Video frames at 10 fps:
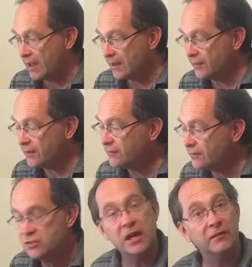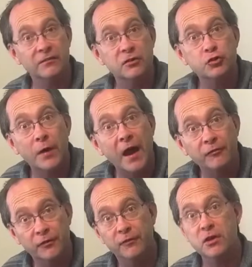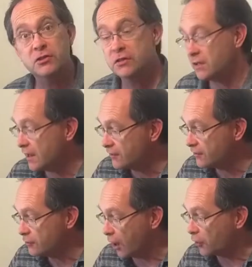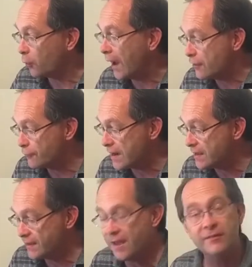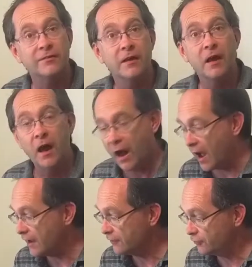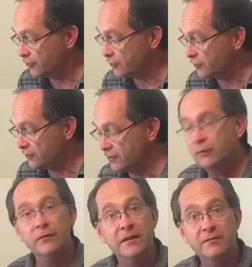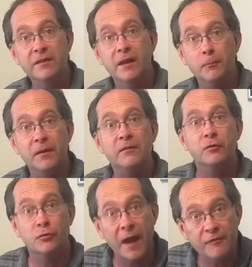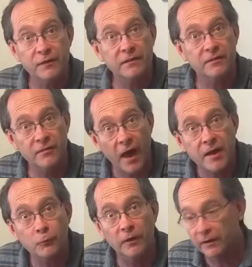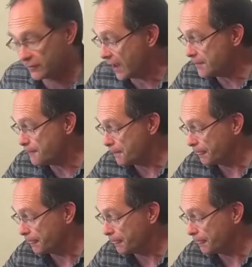This is just a draft version. It's not quite ready yet. I do still need to get a bit of graphic design work done